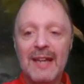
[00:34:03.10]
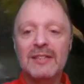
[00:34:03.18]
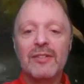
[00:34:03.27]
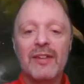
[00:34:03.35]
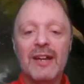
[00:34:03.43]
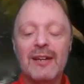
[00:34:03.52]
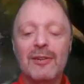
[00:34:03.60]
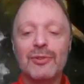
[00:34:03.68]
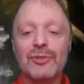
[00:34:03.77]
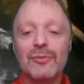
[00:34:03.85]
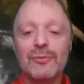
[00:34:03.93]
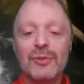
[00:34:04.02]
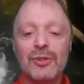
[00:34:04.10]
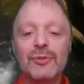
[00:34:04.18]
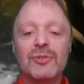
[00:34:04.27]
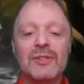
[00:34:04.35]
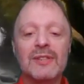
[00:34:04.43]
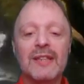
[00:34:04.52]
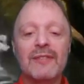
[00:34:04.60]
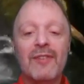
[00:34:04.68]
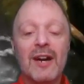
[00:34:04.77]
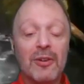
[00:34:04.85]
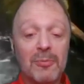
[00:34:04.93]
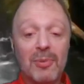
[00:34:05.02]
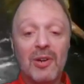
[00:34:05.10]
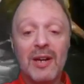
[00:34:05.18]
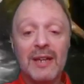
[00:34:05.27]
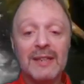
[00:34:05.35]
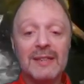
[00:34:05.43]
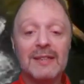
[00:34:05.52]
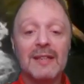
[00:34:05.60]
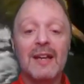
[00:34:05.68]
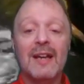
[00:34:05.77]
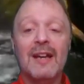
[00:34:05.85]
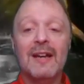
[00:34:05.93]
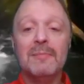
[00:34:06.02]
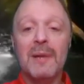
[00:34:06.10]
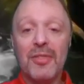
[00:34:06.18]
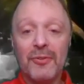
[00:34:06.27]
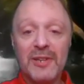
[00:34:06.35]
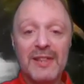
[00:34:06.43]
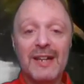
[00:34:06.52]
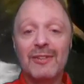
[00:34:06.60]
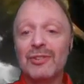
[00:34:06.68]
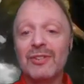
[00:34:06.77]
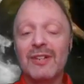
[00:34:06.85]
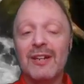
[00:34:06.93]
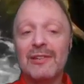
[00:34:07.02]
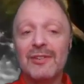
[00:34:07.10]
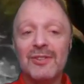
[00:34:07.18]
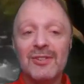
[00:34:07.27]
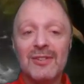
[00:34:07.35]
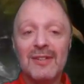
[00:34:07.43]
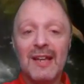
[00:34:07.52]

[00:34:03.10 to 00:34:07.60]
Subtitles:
age of the house reduces the final price by $3,000,